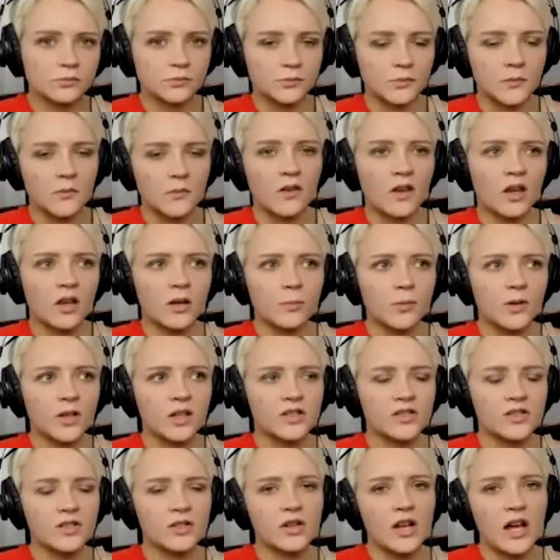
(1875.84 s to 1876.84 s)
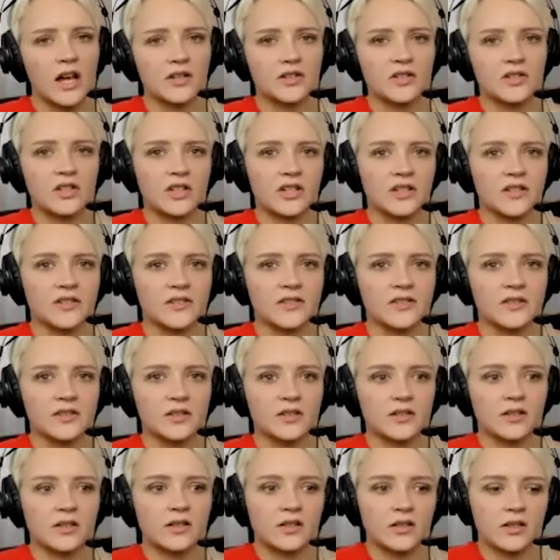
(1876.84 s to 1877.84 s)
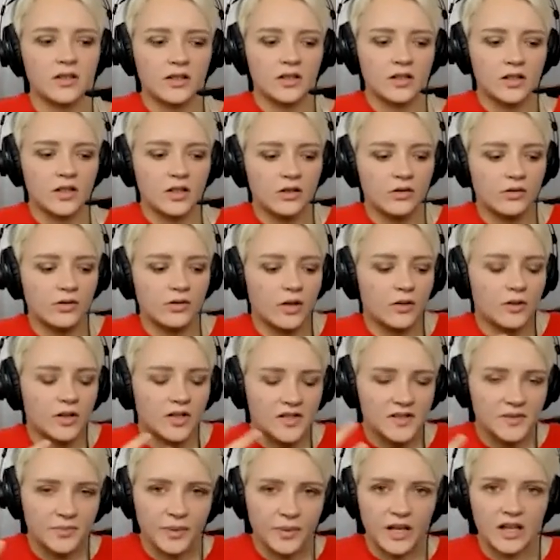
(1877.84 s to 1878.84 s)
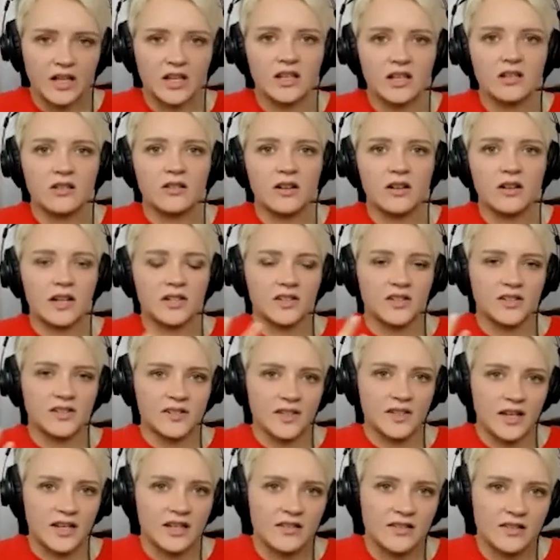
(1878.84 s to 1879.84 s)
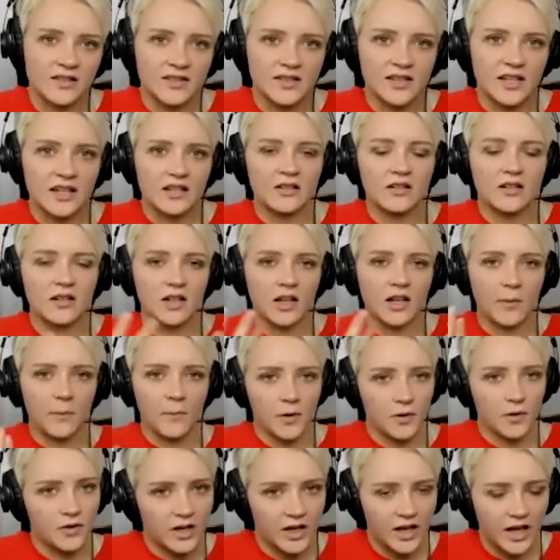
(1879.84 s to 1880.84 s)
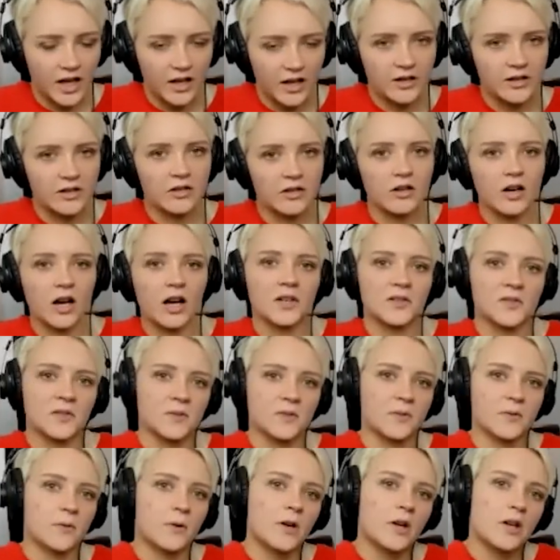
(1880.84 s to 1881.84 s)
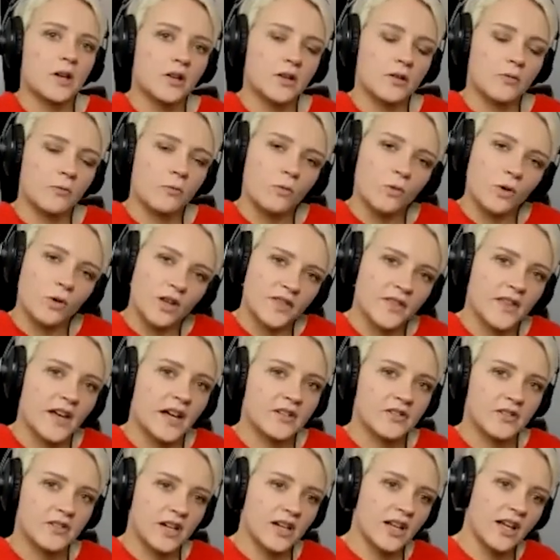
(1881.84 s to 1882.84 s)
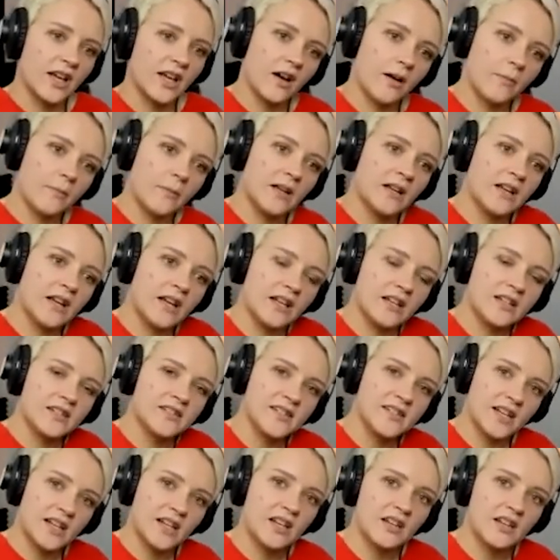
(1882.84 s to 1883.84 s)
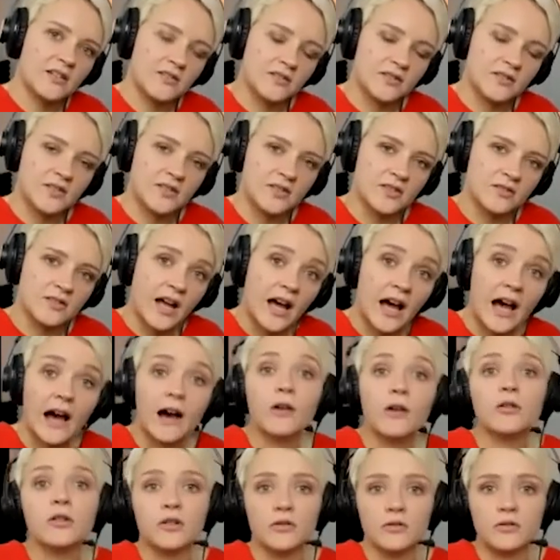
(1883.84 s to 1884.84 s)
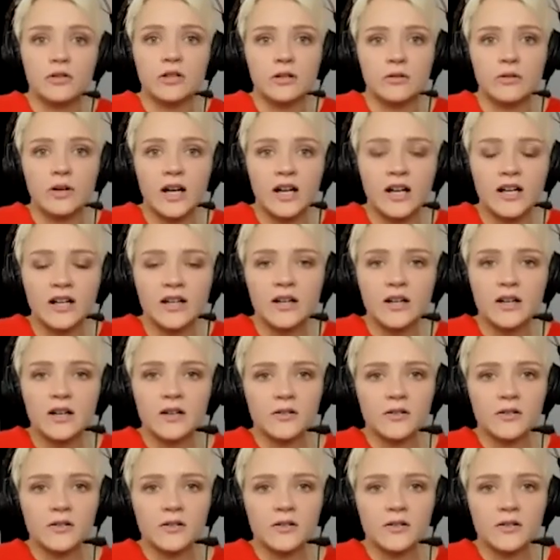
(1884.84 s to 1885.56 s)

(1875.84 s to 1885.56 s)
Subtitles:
Mhm. Because you're not just, explaining, you're not just setting the standard and communicating, you're also with that training coming in and saying, here's how you do it.